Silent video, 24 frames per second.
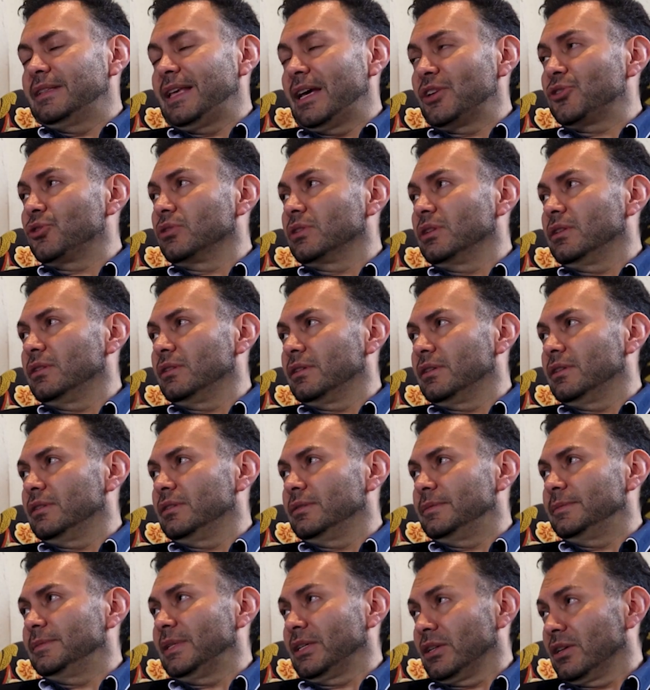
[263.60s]
national
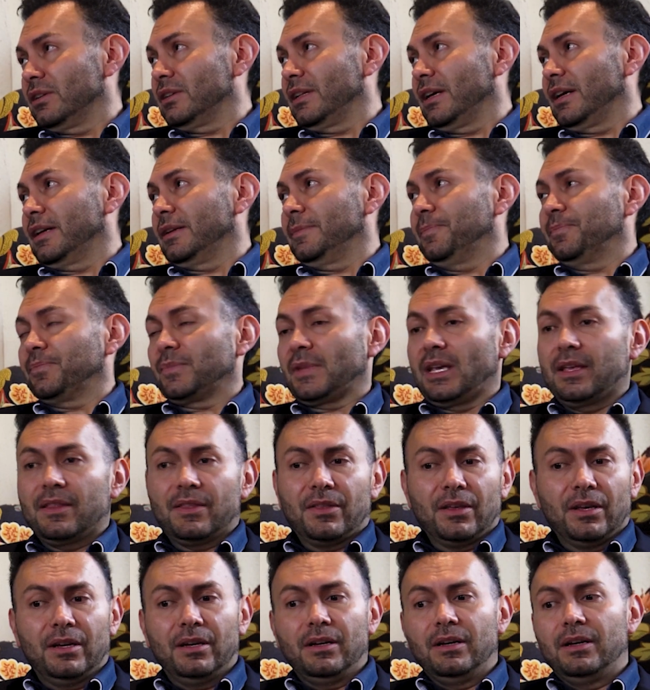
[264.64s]
airline,
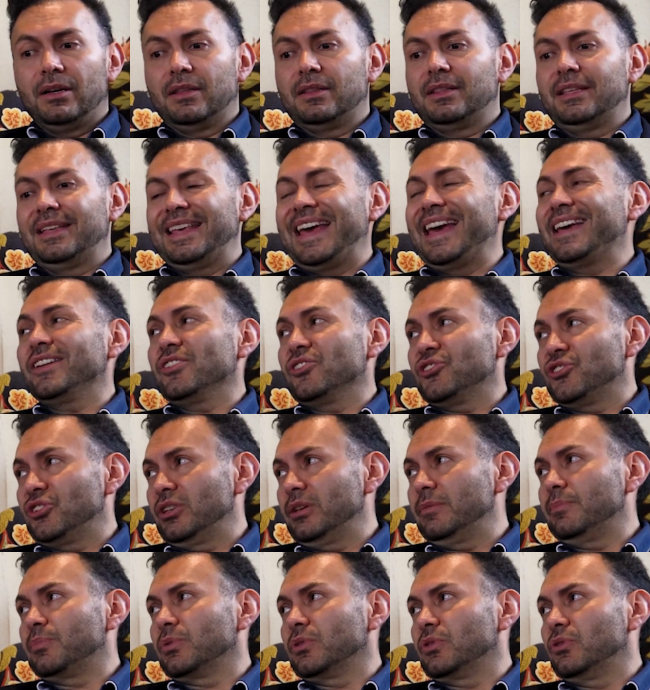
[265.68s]
the
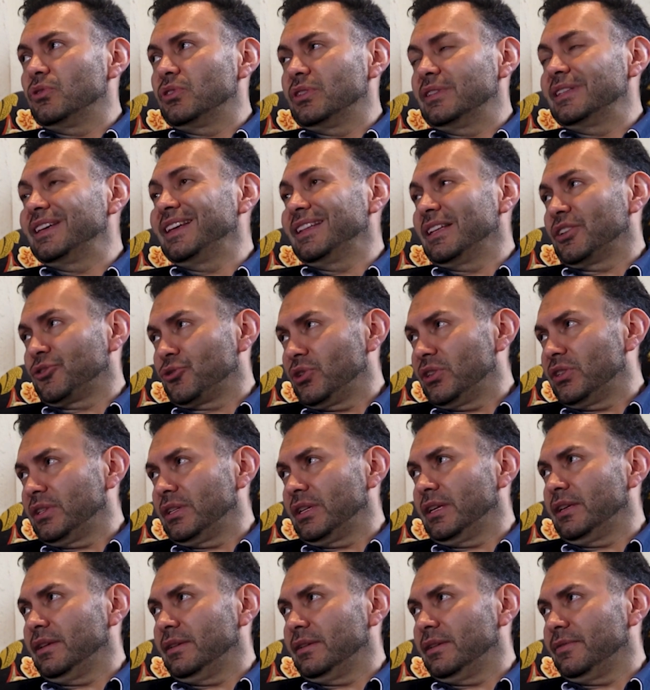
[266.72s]
energy producing the
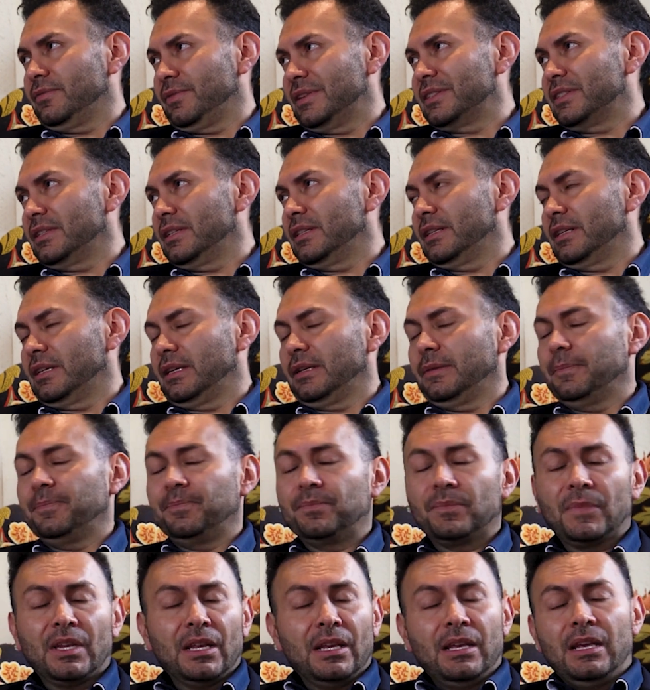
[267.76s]
electricity facility,
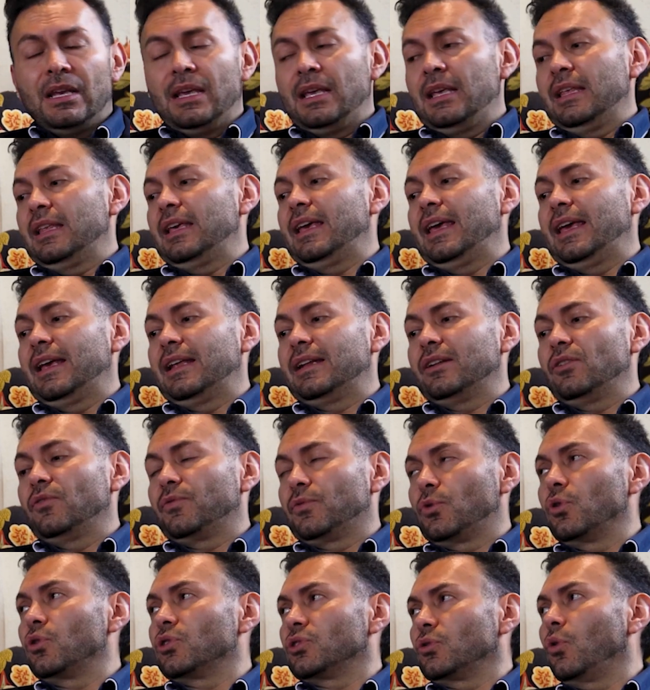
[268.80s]
and
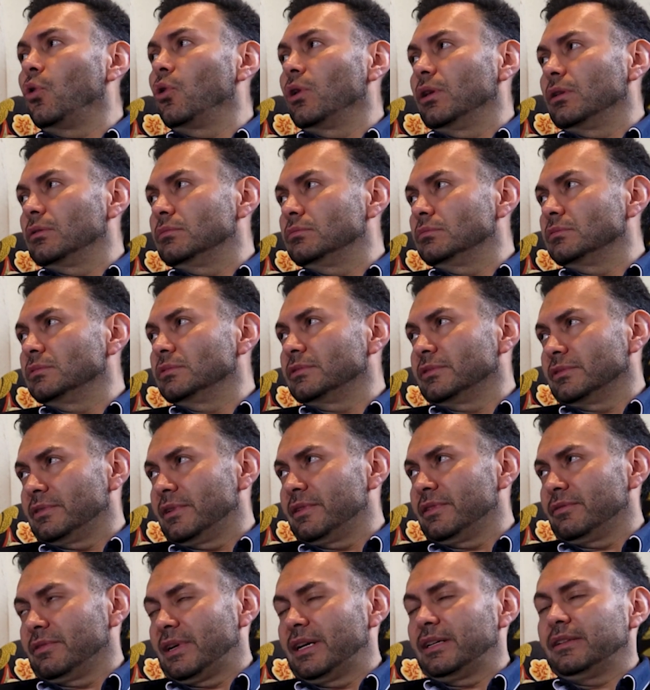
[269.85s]
of course, oil,
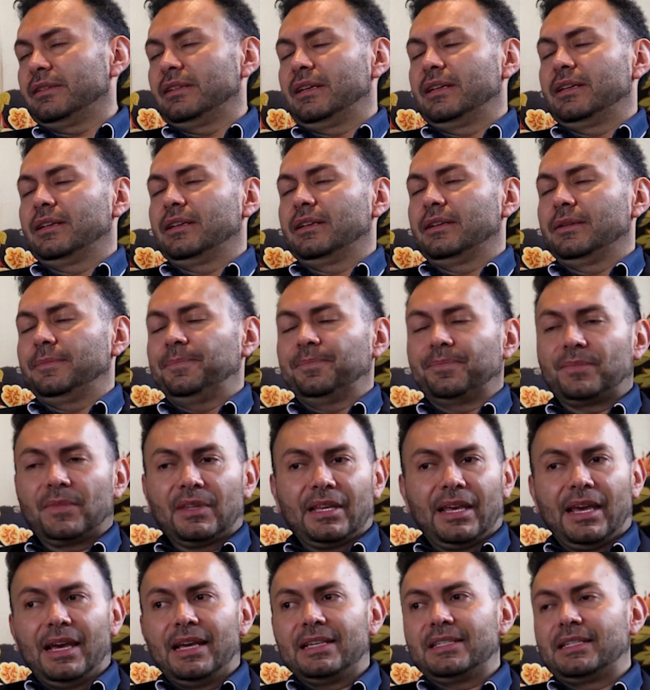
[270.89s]
right?
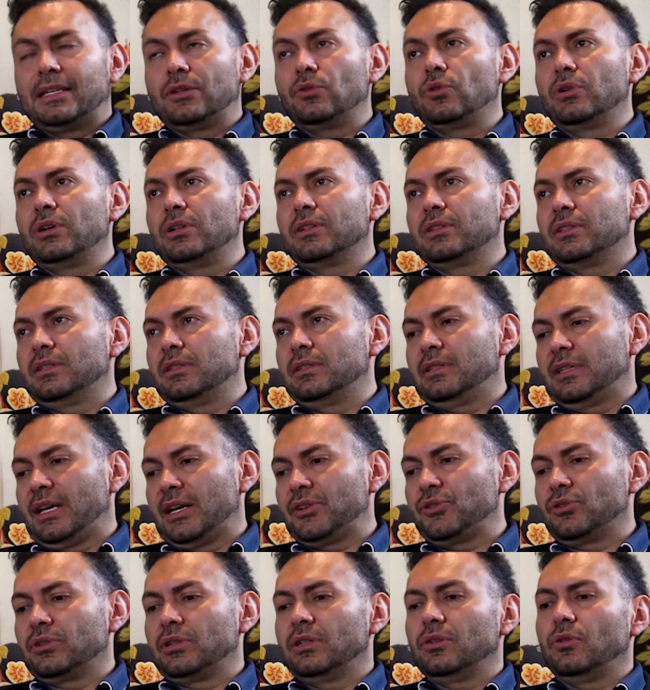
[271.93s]
Gas and oil, the
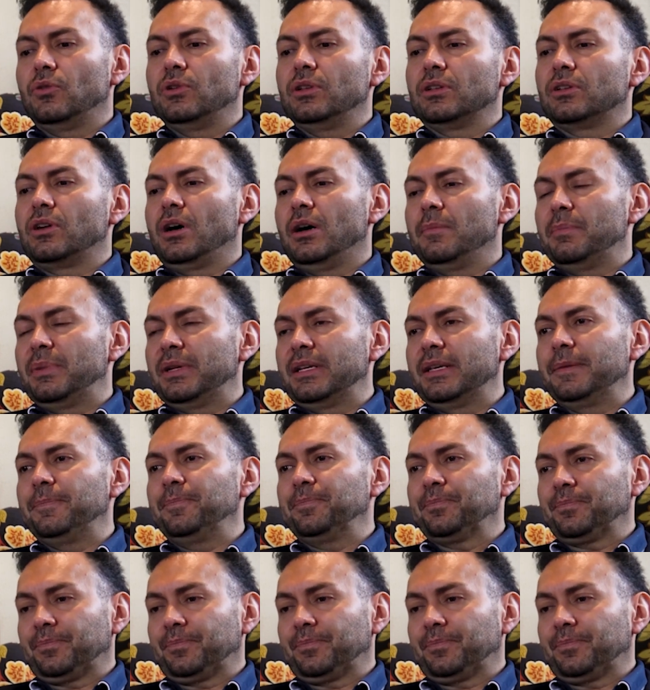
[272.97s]
national oil company.